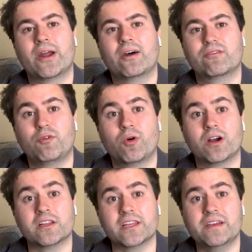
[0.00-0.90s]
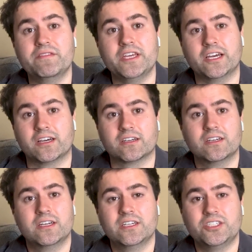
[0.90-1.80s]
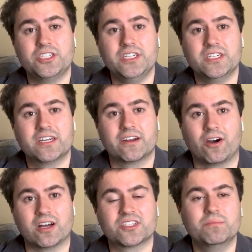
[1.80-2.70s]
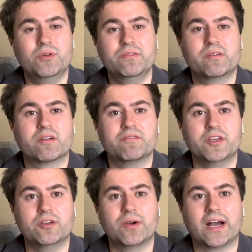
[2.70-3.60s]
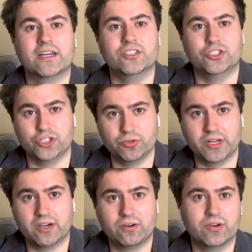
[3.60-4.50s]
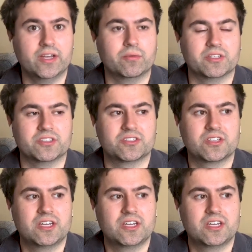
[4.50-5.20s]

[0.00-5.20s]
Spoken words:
out for Olivia. She did an awesome movie review on Juno. It was